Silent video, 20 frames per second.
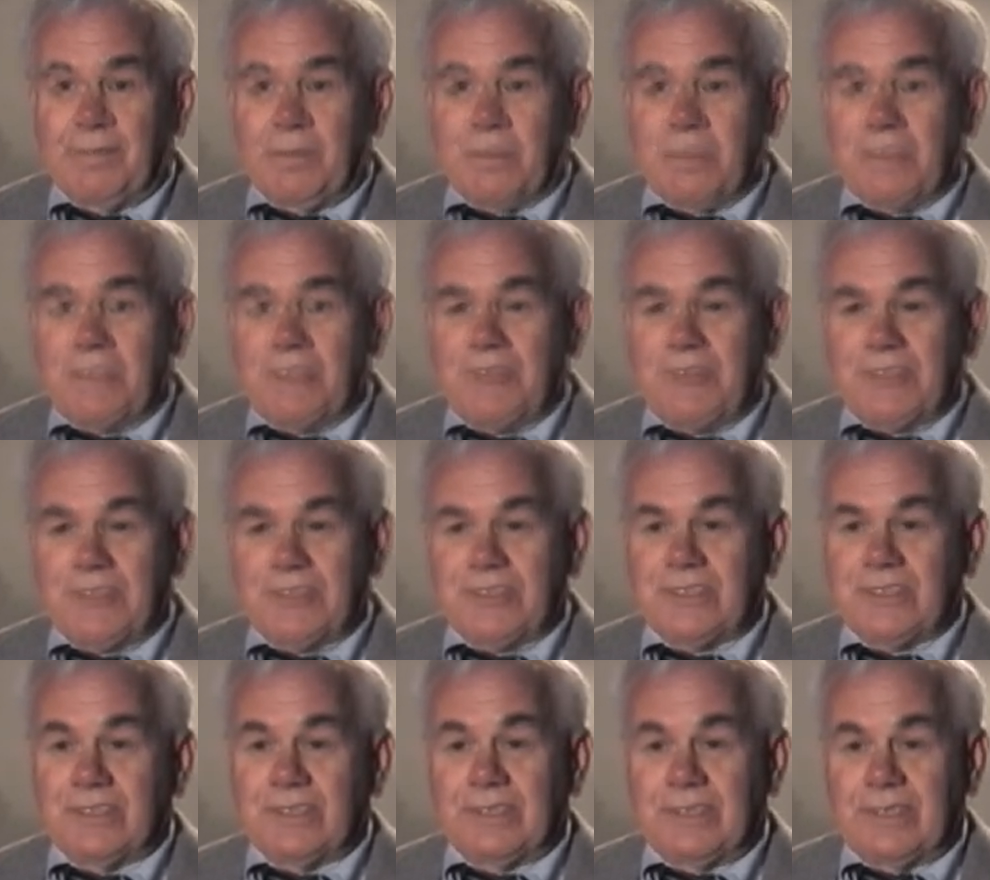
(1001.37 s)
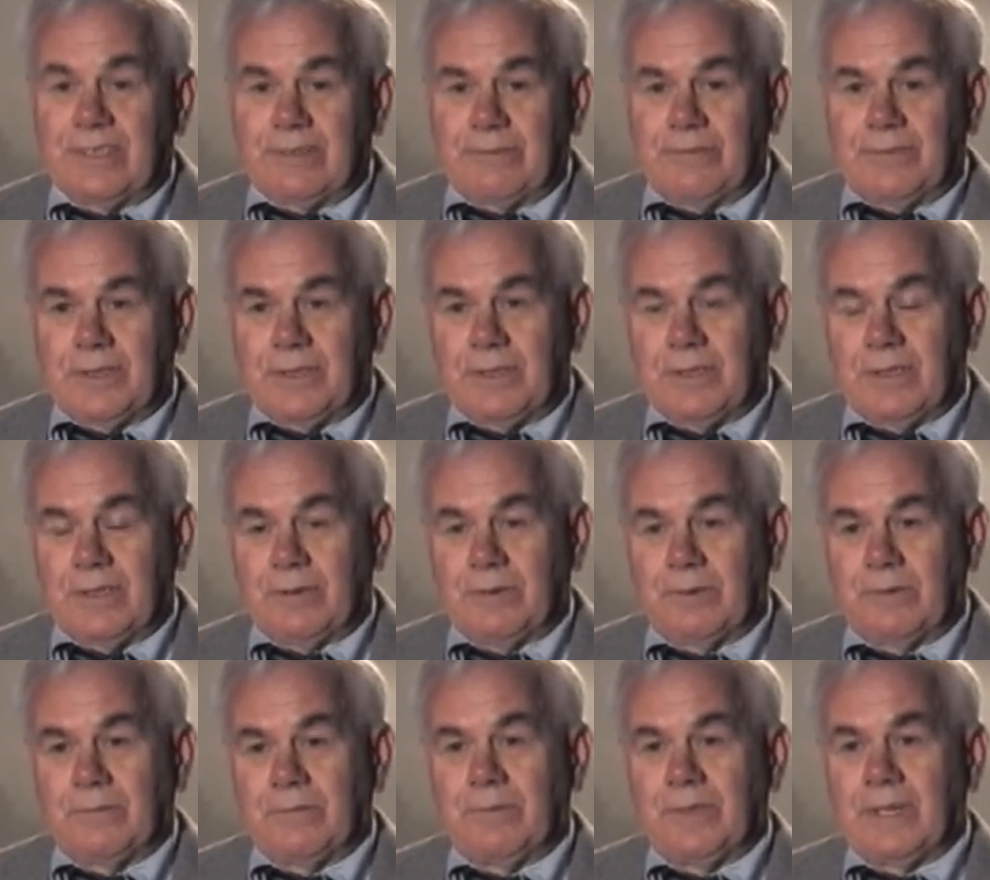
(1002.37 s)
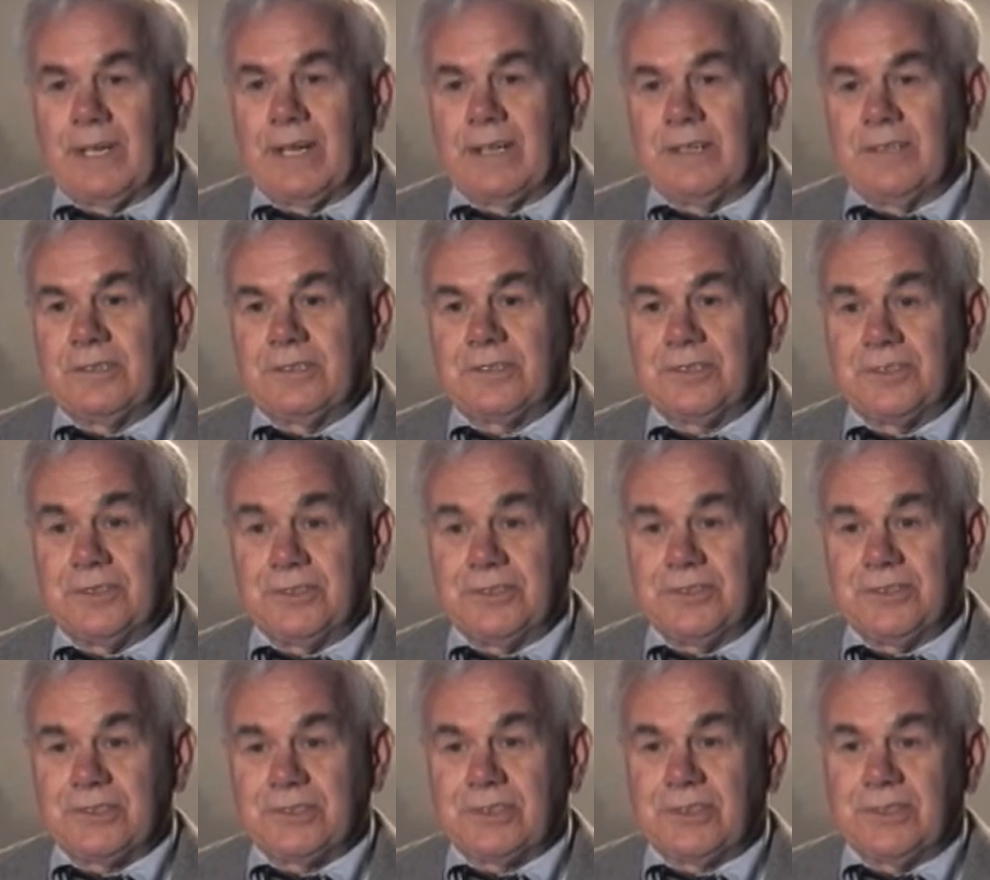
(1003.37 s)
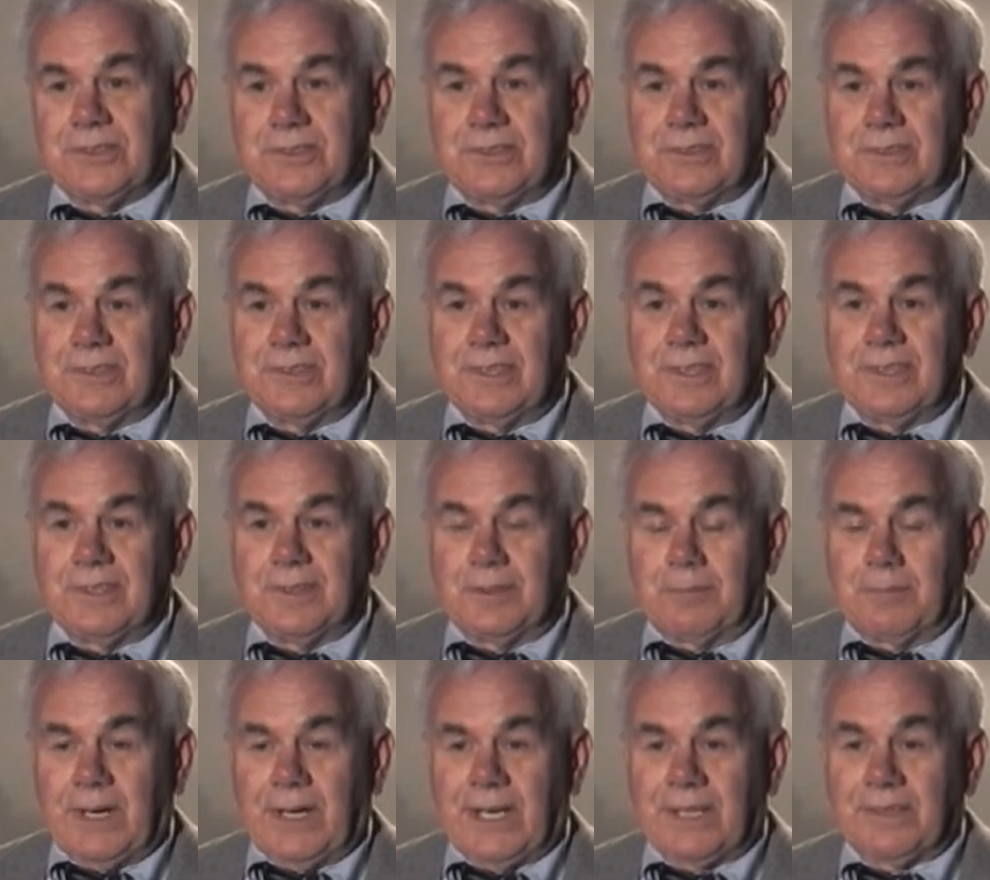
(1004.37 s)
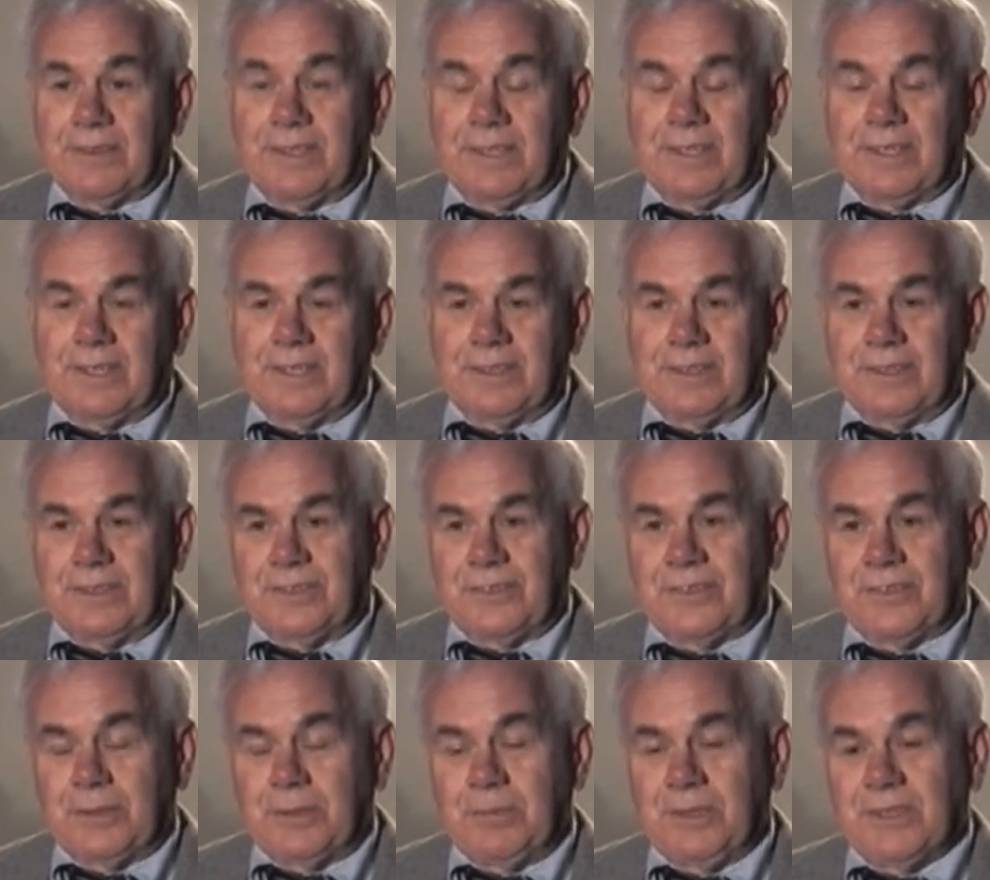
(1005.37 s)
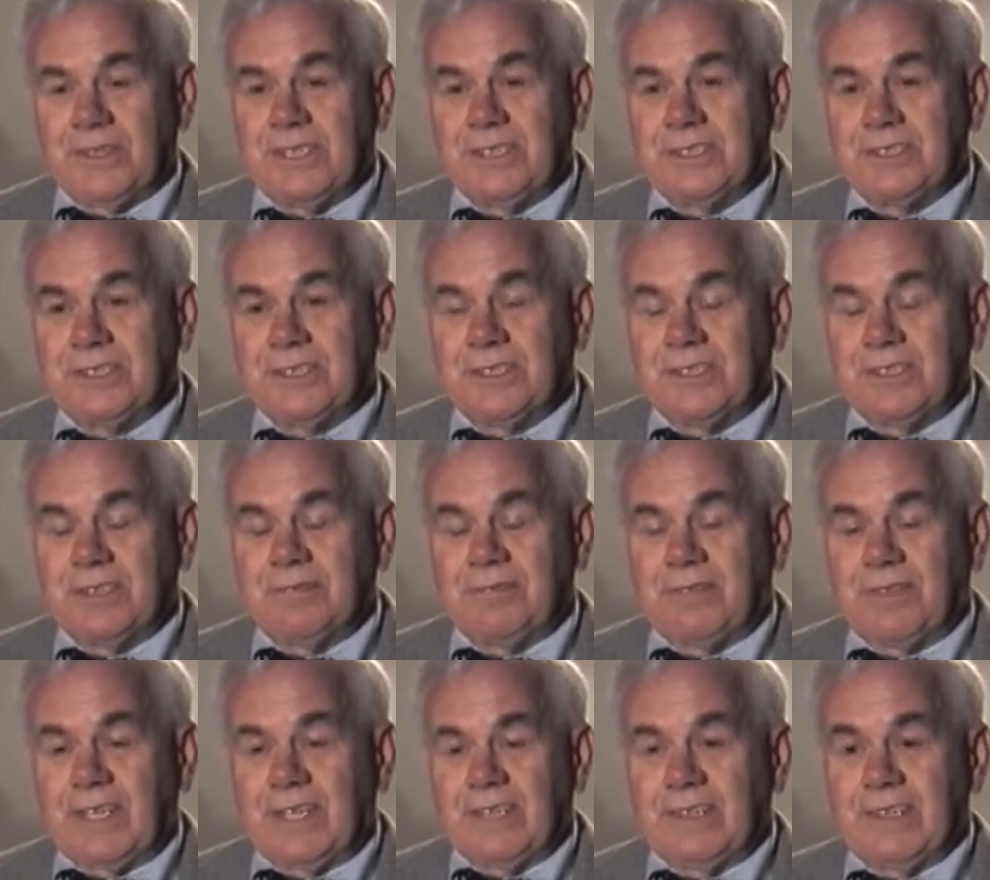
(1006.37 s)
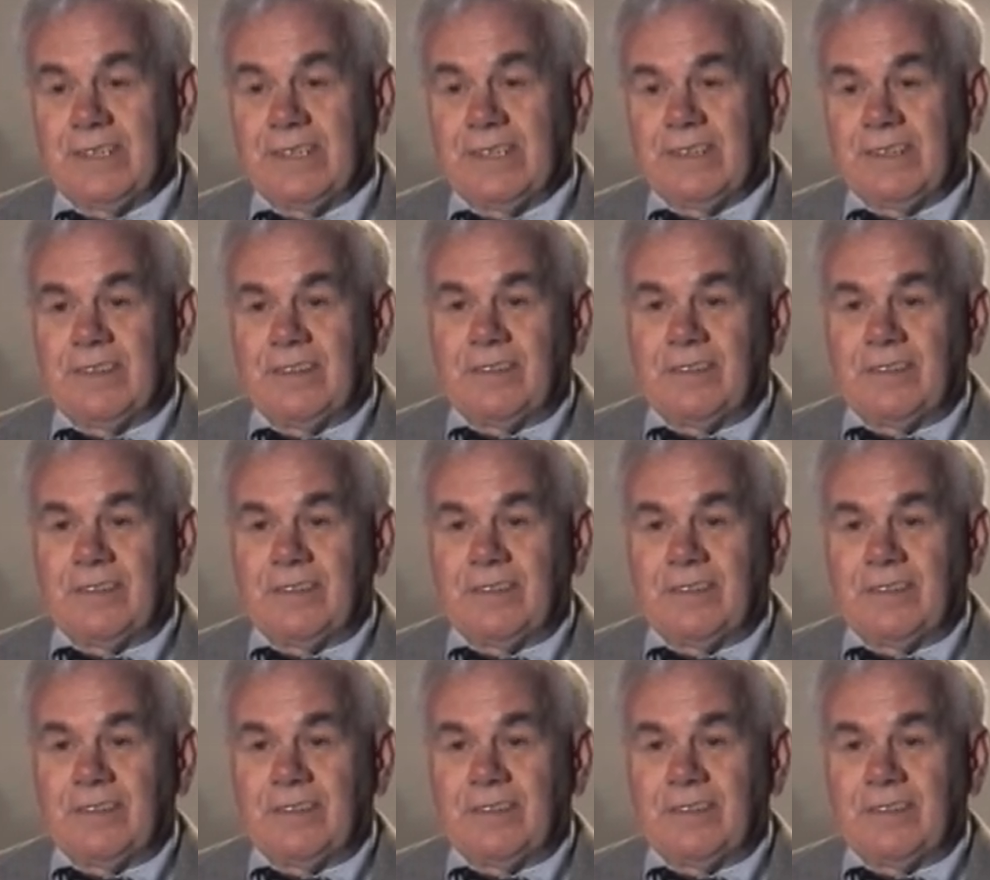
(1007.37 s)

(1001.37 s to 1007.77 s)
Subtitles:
CIVUS, when we got introduced to the modeling and then the simulation, and finally,